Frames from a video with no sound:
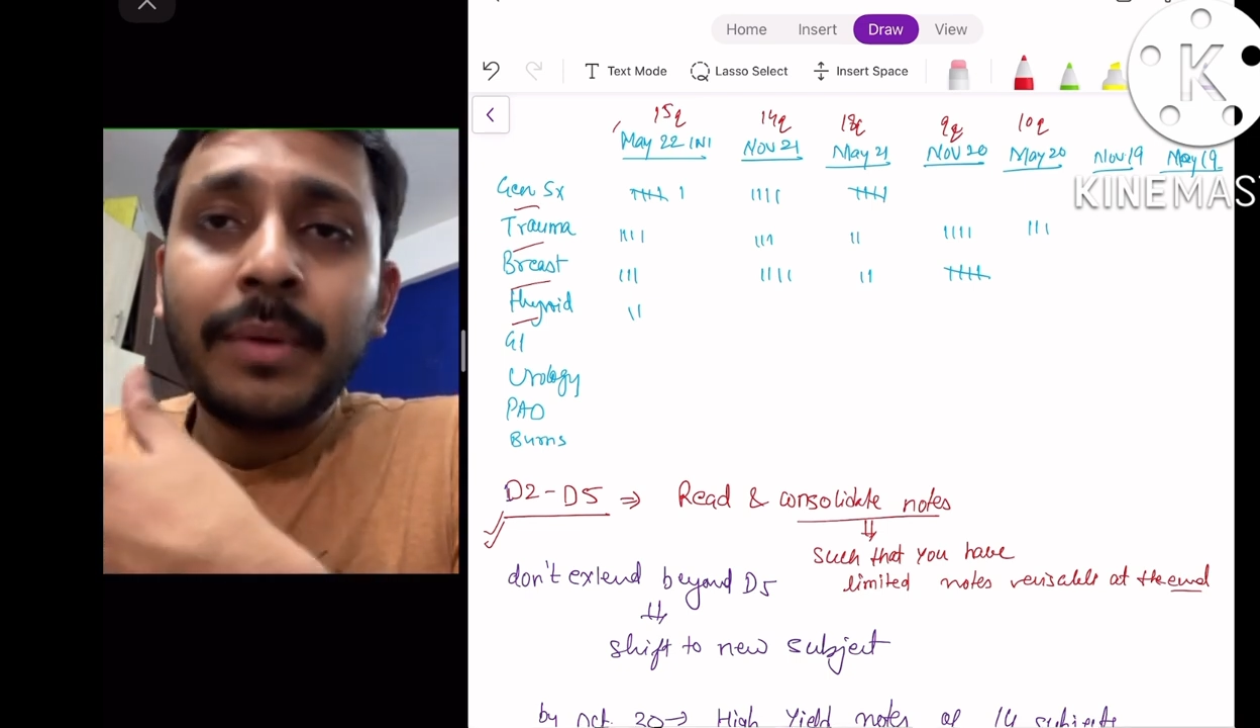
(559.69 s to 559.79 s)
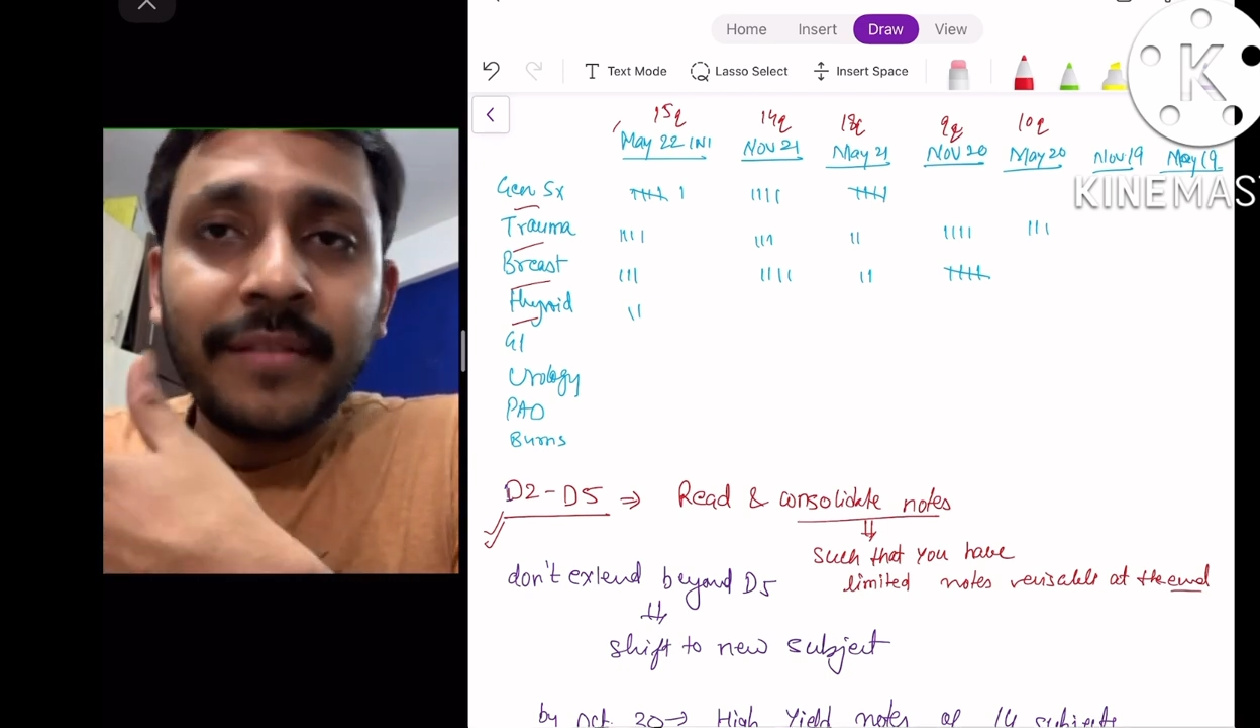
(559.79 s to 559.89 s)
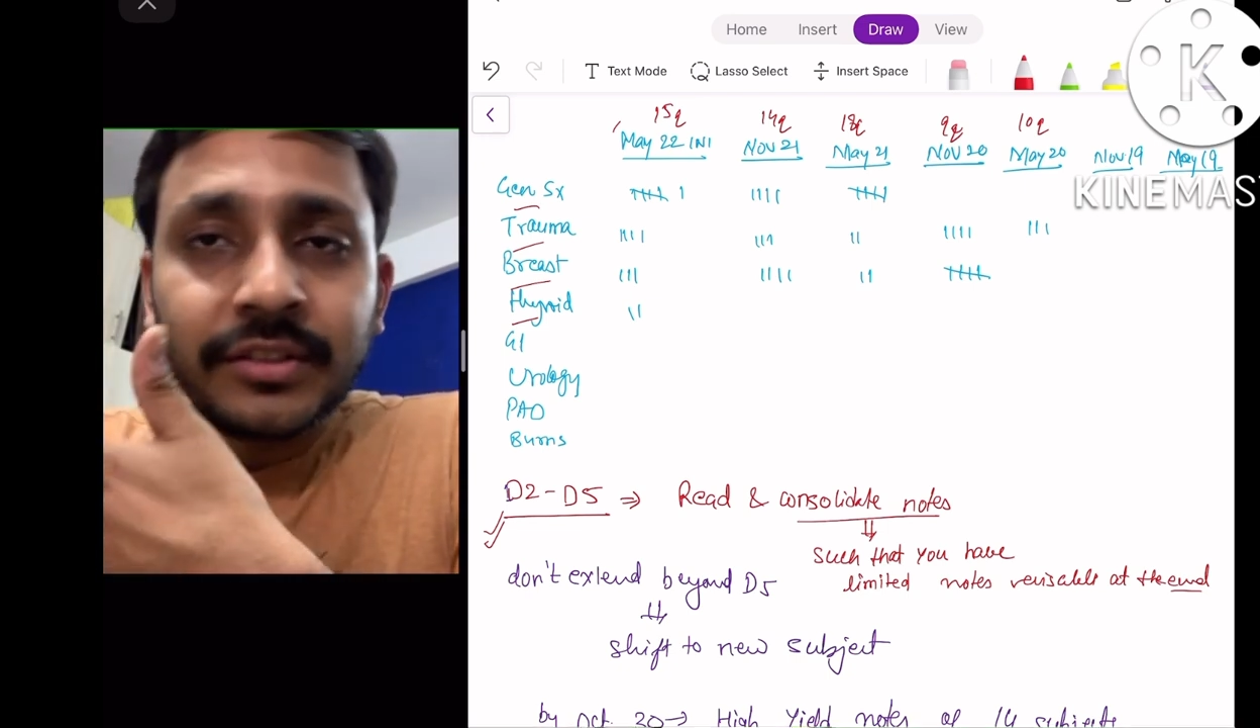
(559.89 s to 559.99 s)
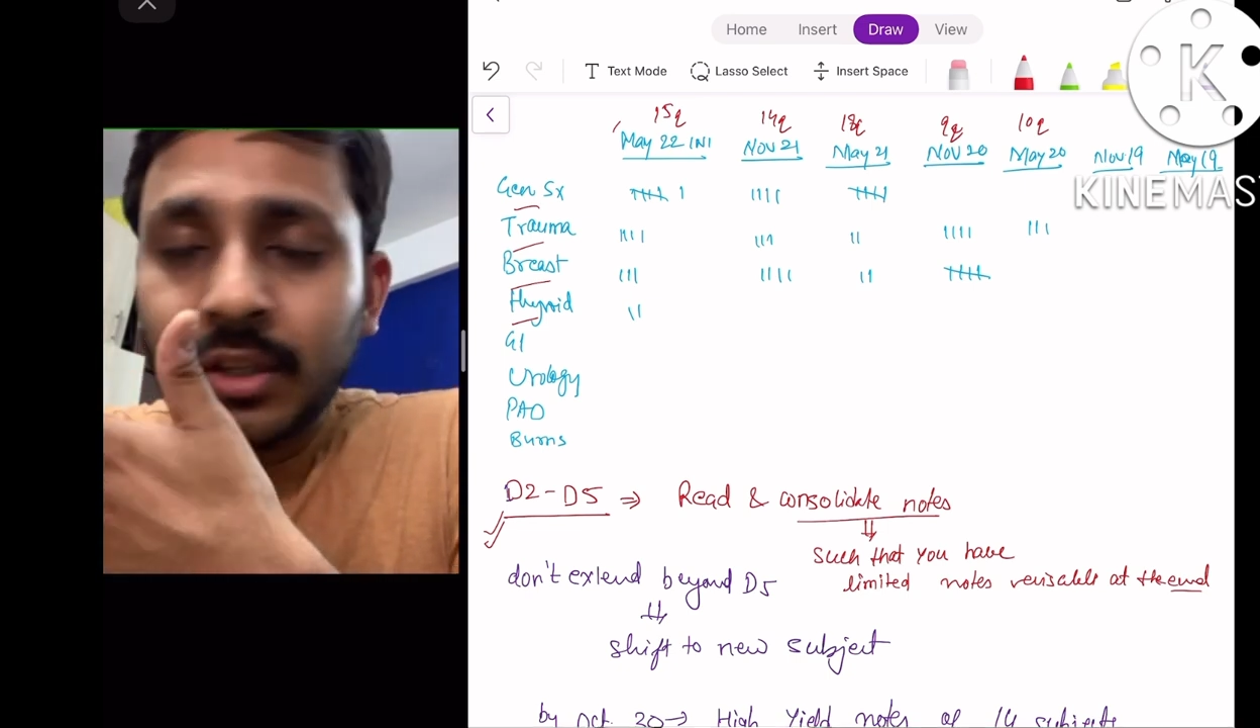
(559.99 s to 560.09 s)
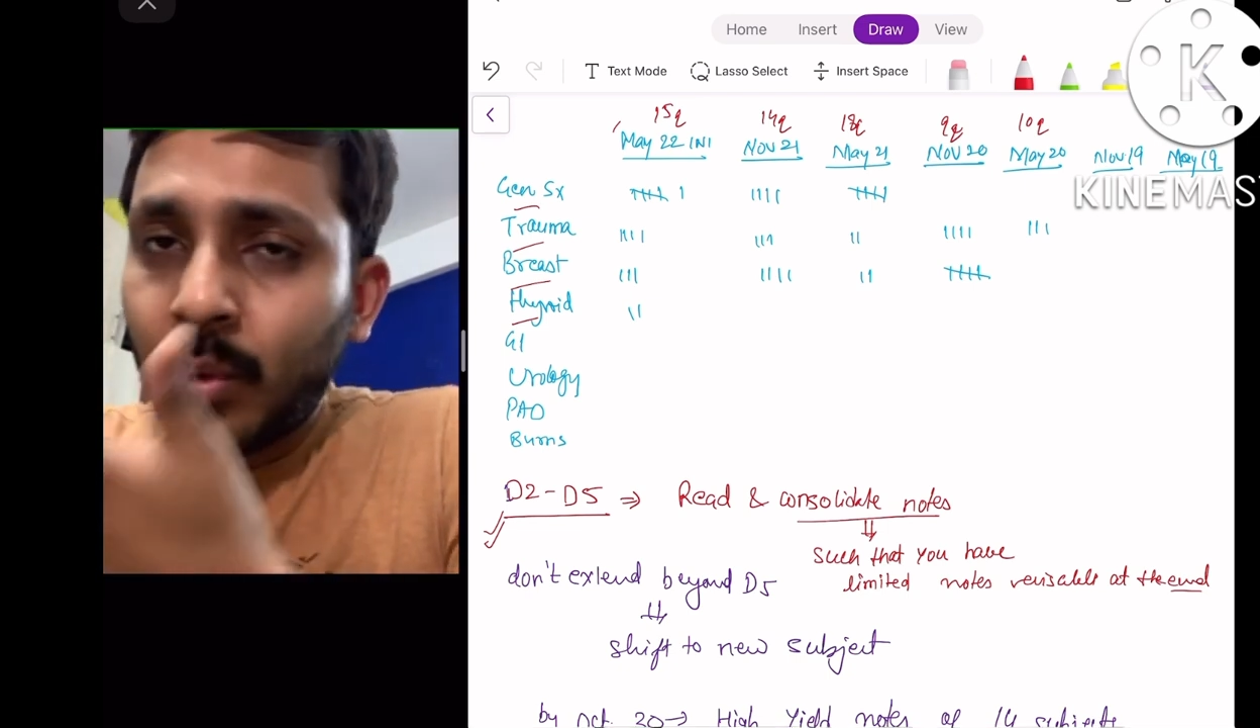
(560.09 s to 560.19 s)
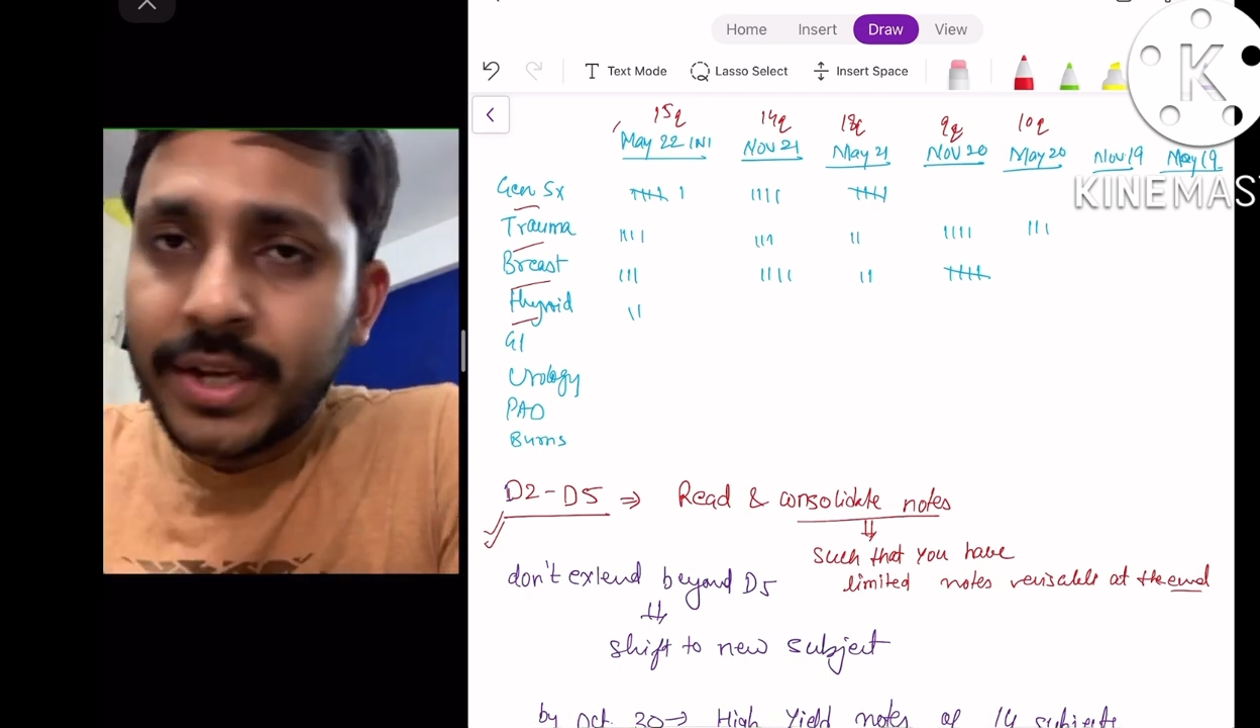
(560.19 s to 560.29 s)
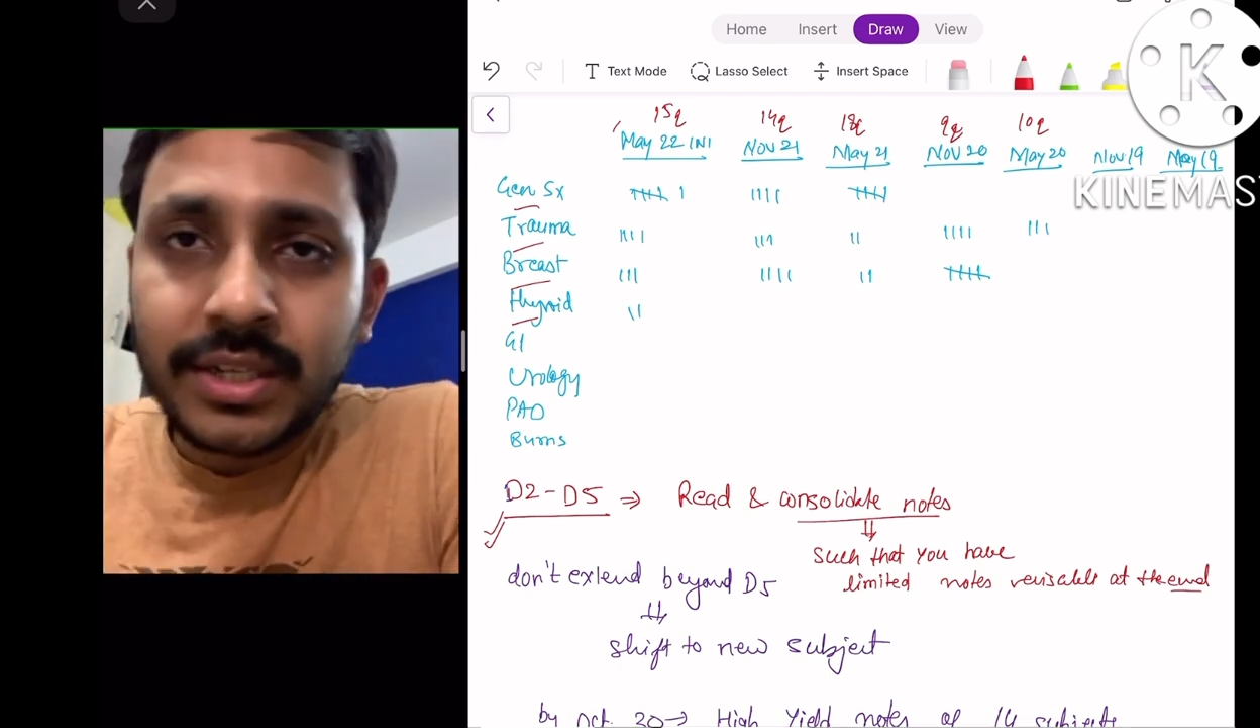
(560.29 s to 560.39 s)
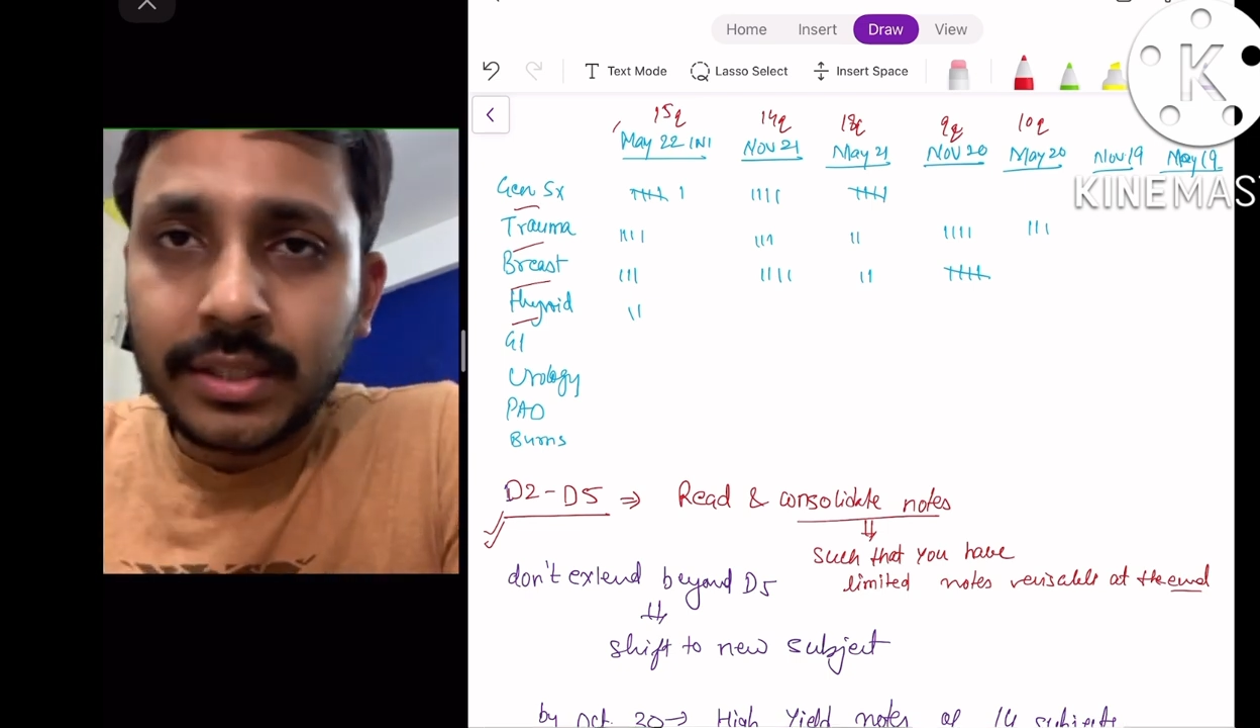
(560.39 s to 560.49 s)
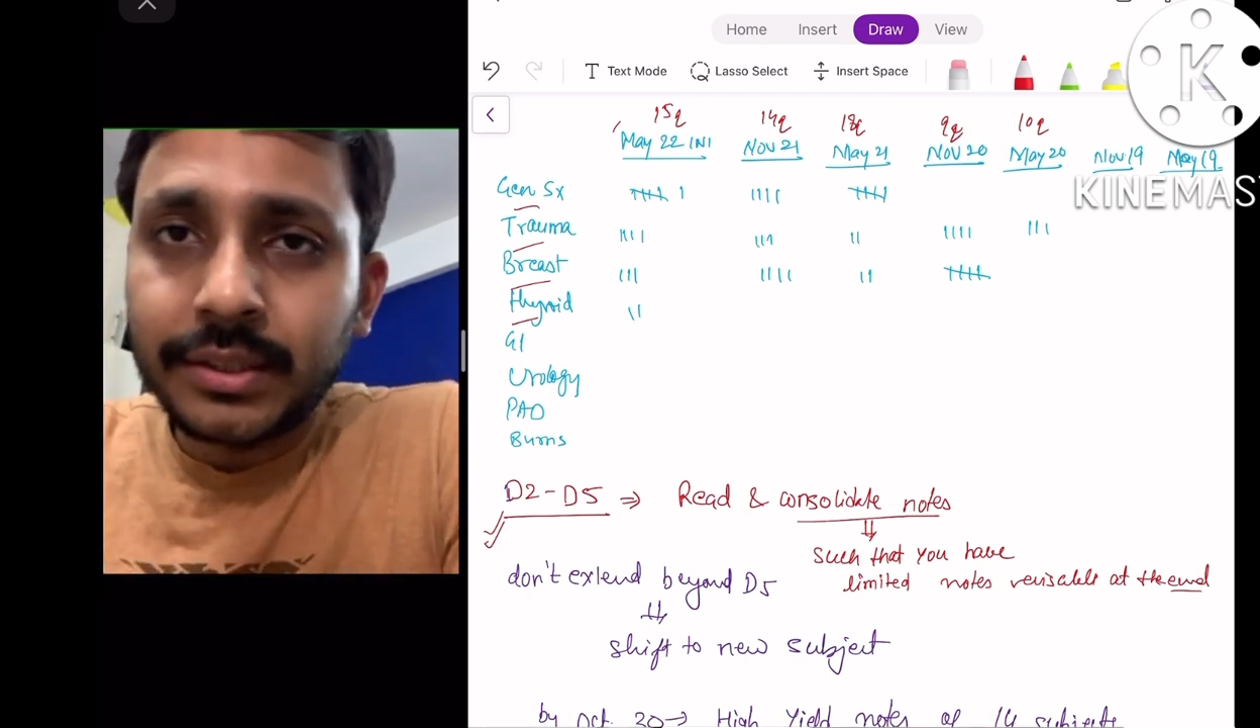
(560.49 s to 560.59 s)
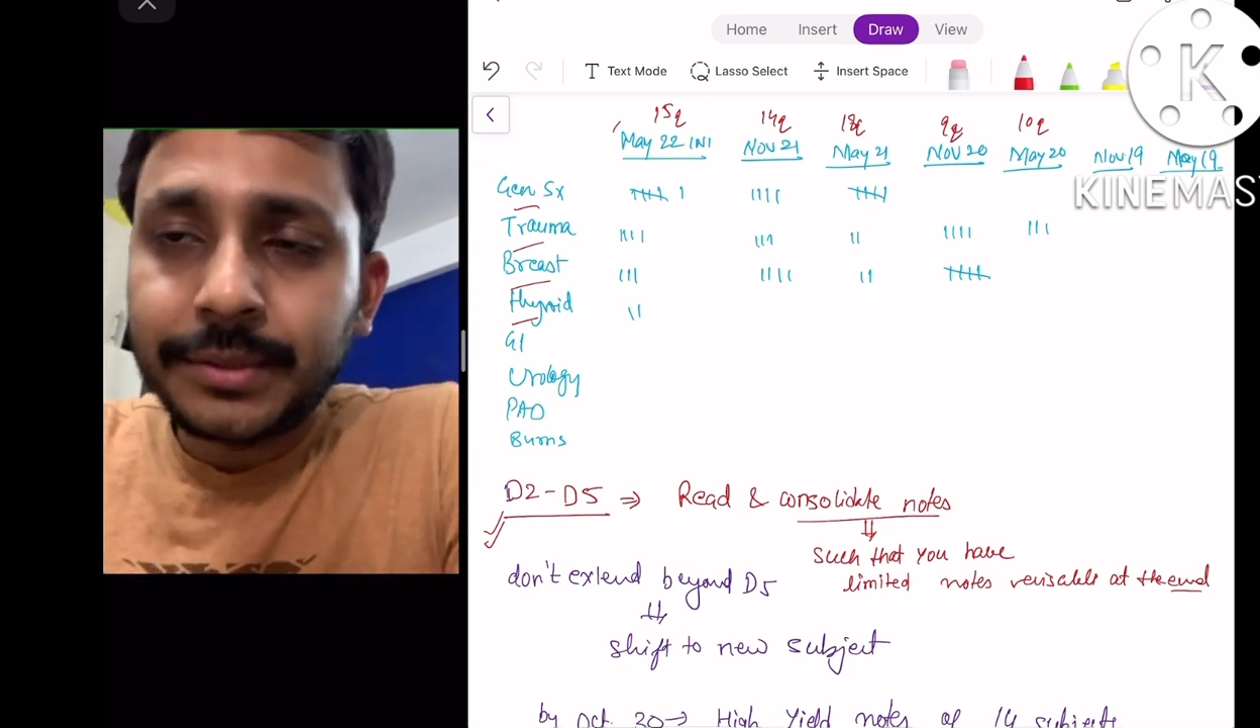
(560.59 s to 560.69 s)
previous year
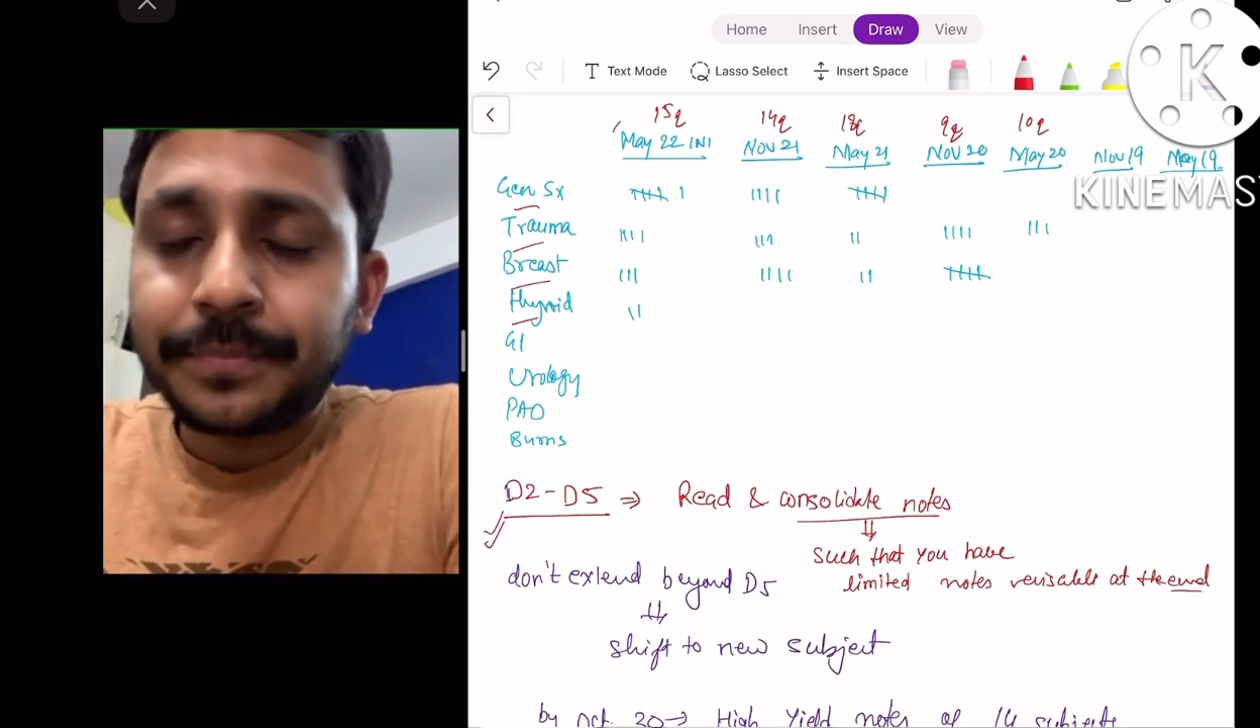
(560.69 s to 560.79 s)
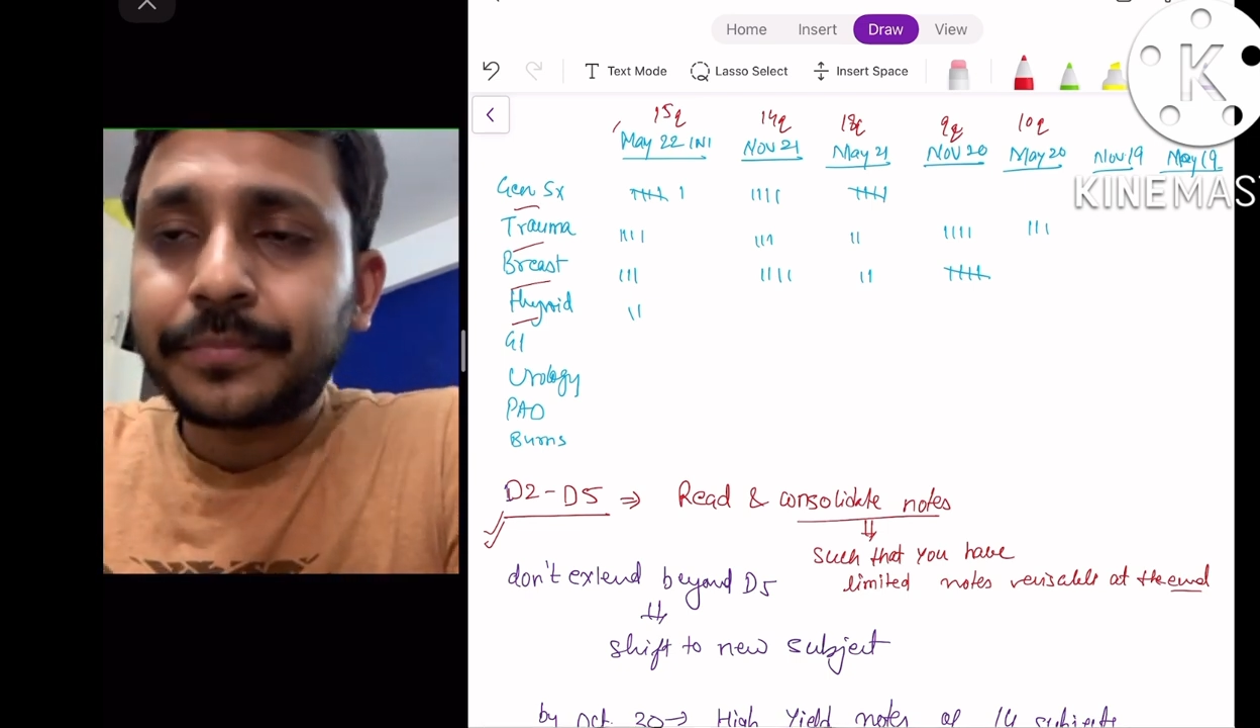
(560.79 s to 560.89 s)
questions.